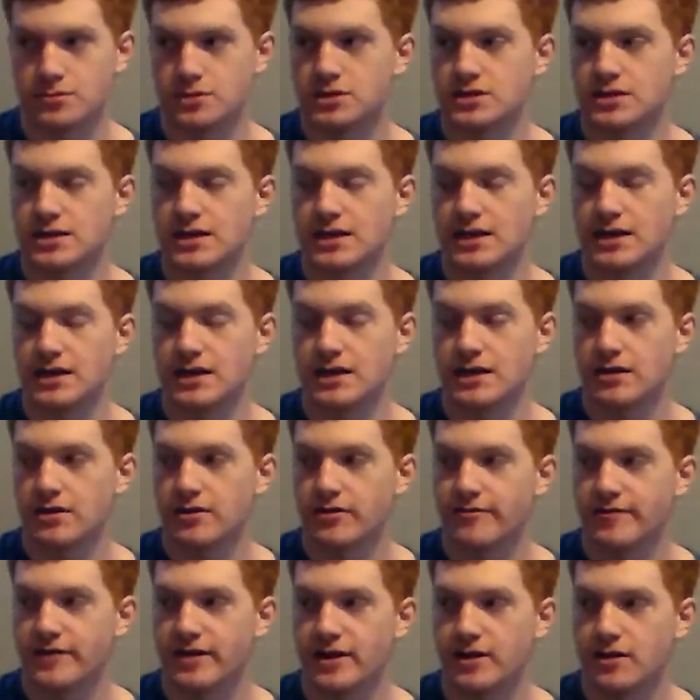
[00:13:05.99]
see any
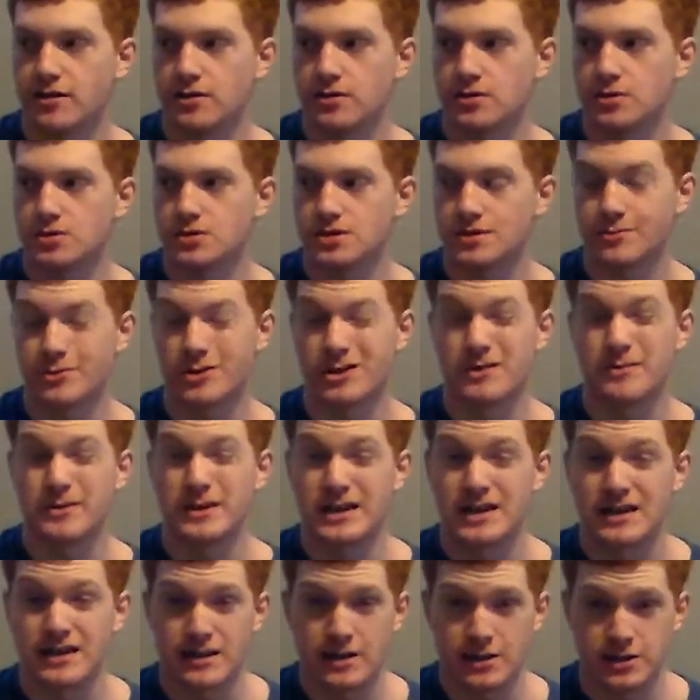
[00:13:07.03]
other videos, I'm going to
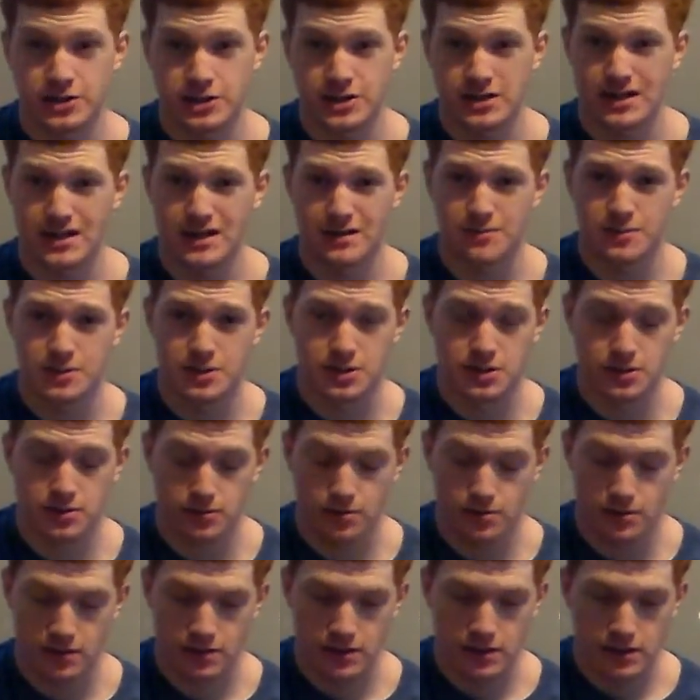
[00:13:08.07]
be getting a job
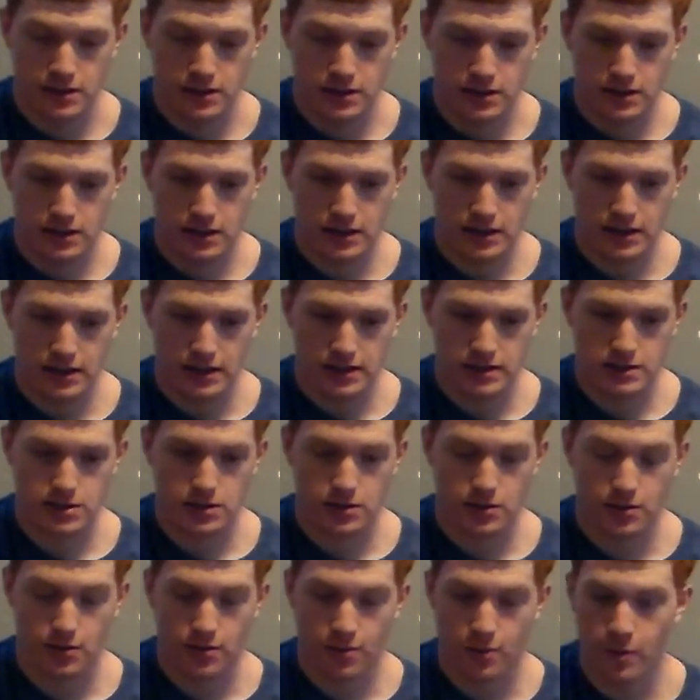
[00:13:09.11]
soon,
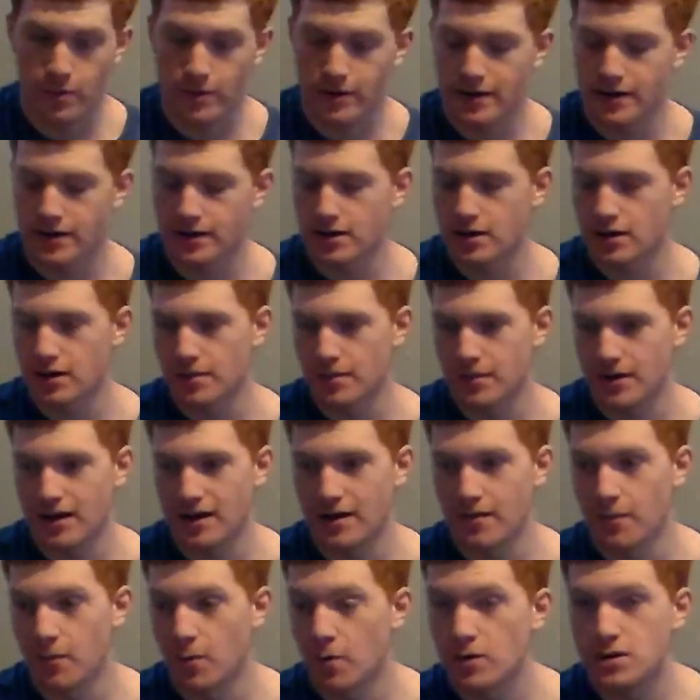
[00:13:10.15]
so more income
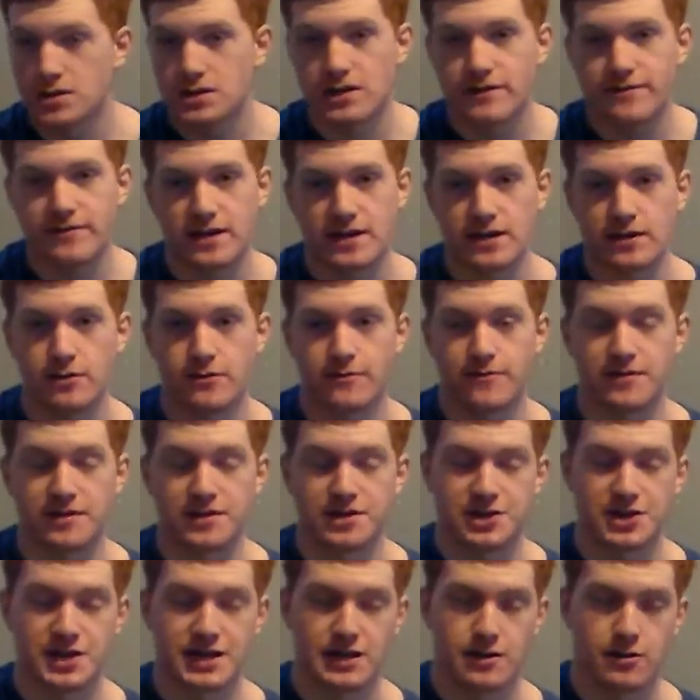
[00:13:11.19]
and more stuff I can do for
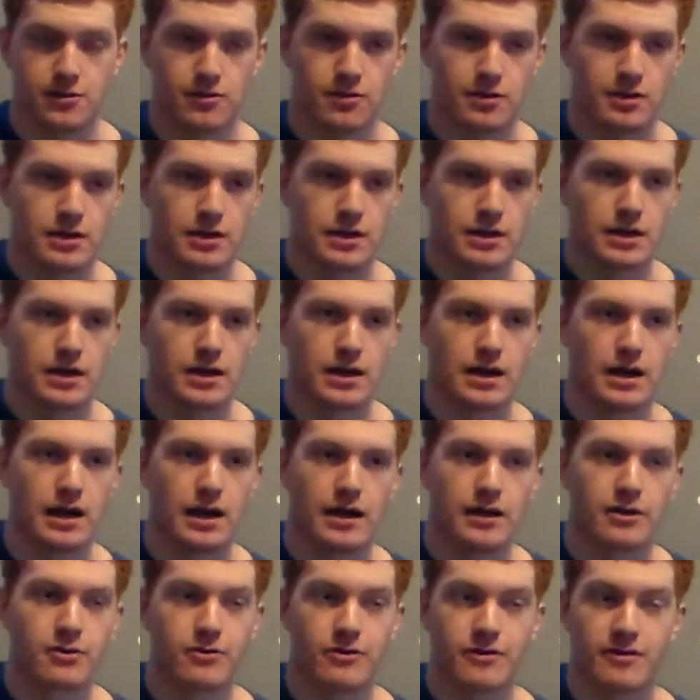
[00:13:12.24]
the channel.
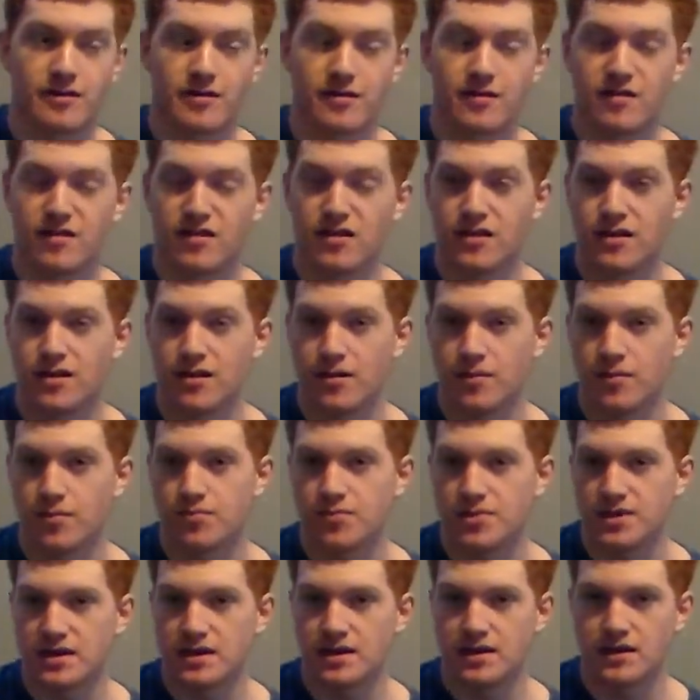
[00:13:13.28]
Going to
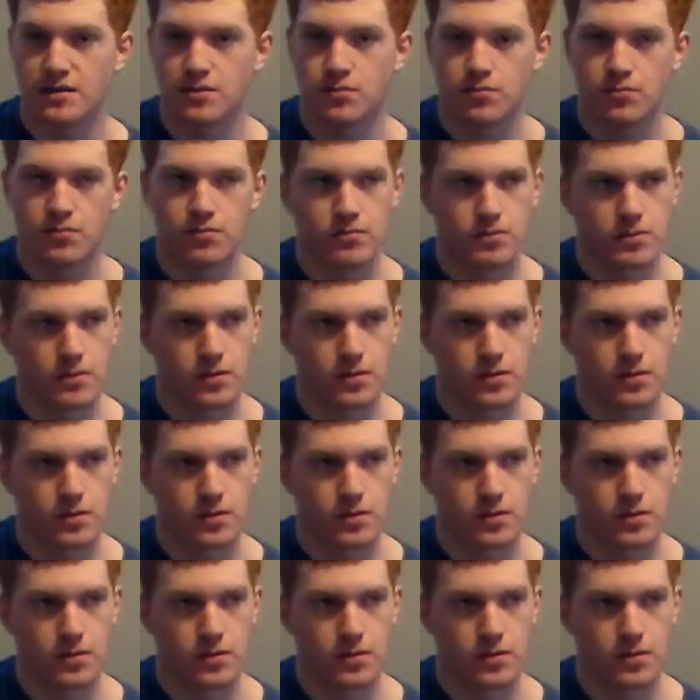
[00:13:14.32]
be